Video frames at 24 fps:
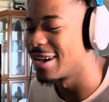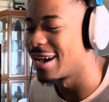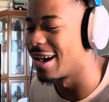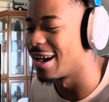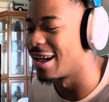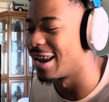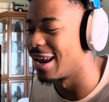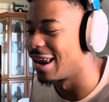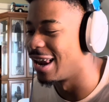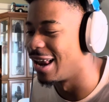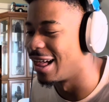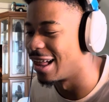
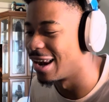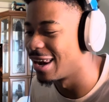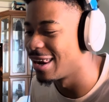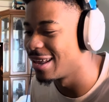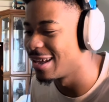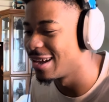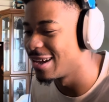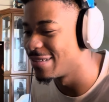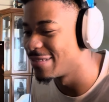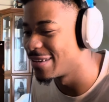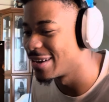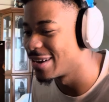I
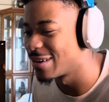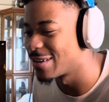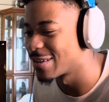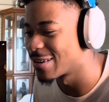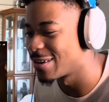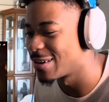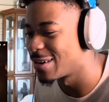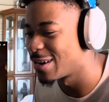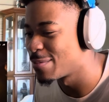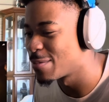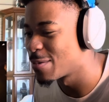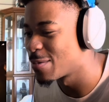love it. Hold
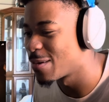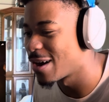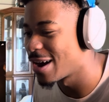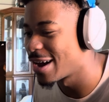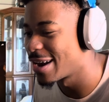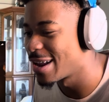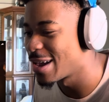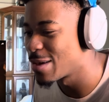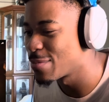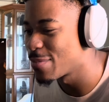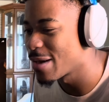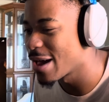on. I'm going to
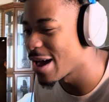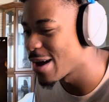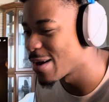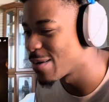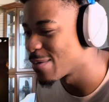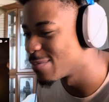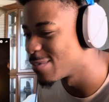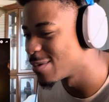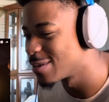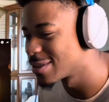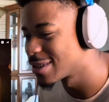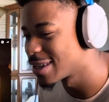wind that back
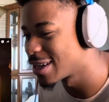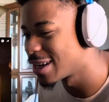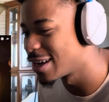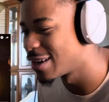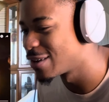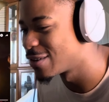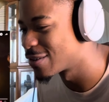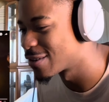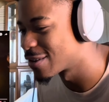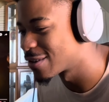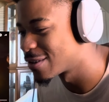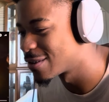one more time.
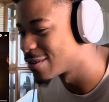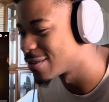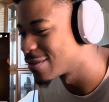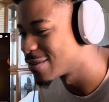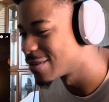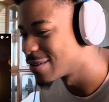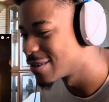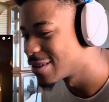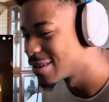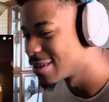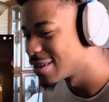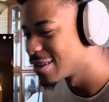Hold on.
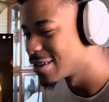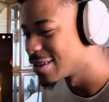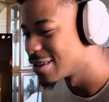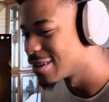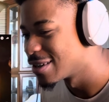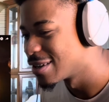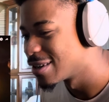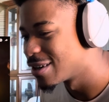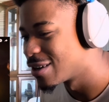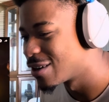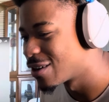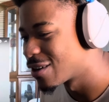
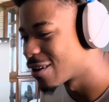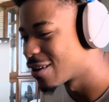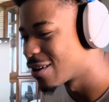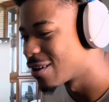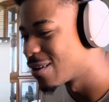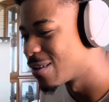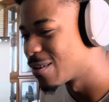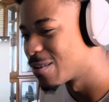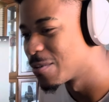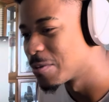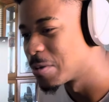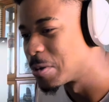Hold
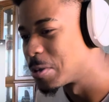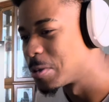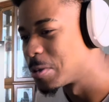on.